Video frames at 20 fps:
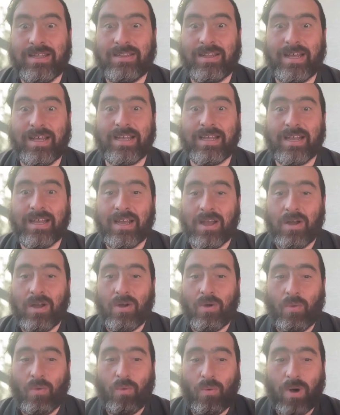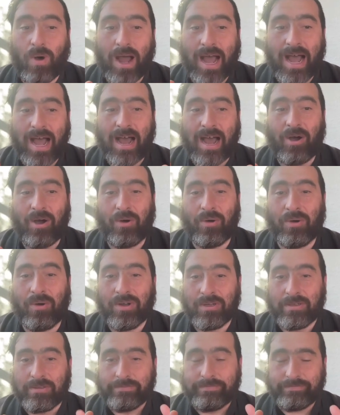like, wow,
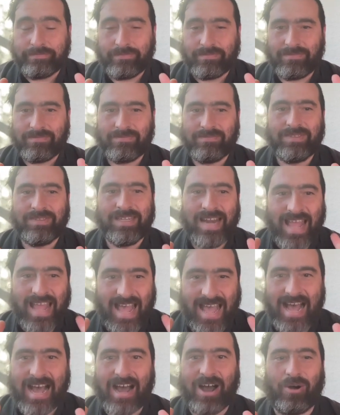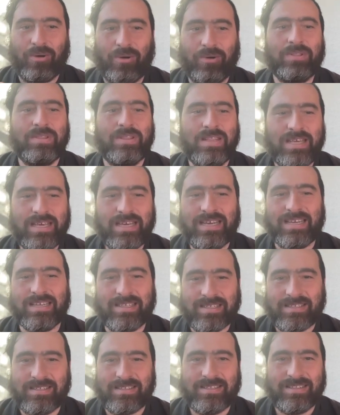now
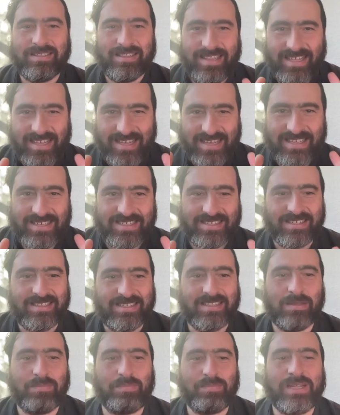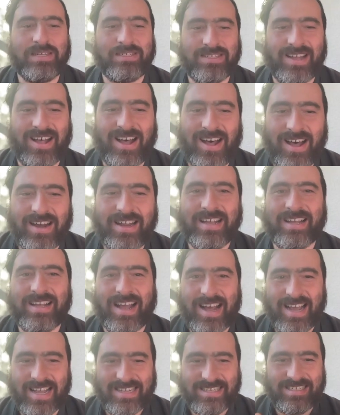this, this is the platonic
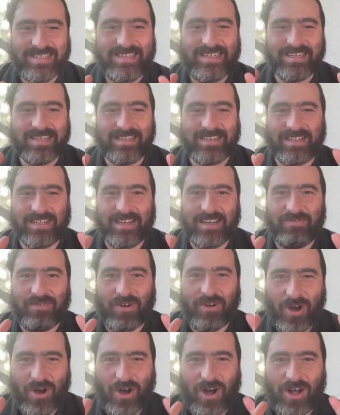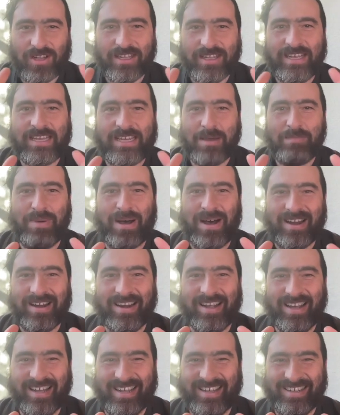ideal of all
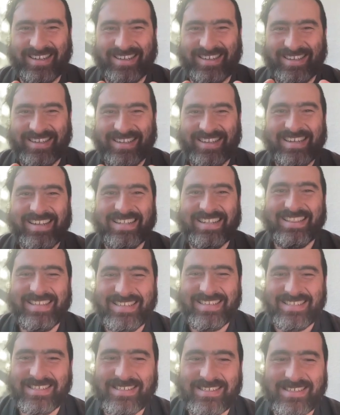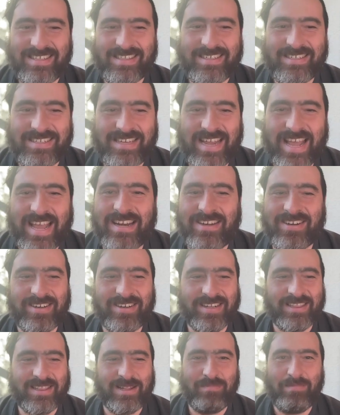Ikebana. This is the
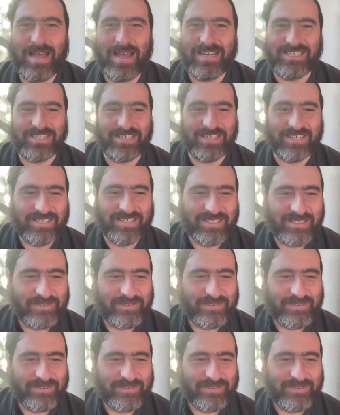standard and the measure.